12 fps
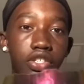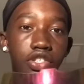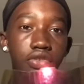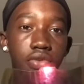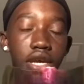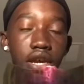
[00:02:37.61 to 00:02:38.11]

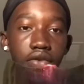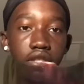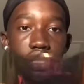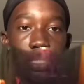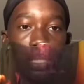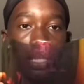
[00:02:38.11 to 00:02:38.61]
So you can't
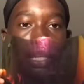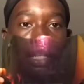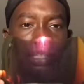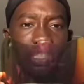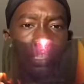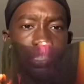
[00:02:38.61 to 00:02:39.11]
really
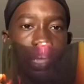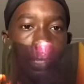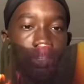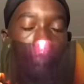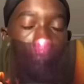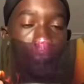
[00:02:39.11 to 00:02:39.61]
see the
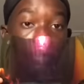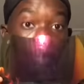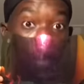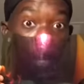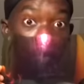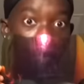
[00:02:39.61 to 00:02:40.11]
tiger's
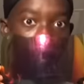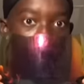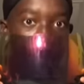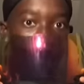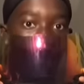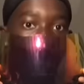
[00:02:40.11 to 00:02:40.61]
blood
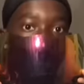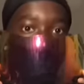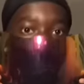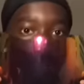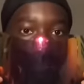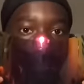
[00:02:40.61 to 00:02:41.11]
very
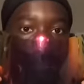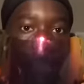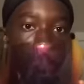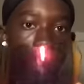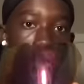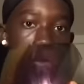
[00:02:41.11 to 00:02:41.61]
well due to
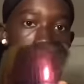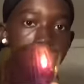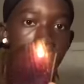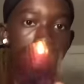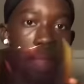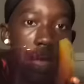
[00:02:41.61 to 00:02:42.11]
the fact
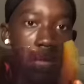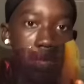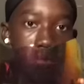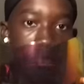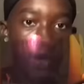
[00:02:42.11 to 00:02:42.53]
that I am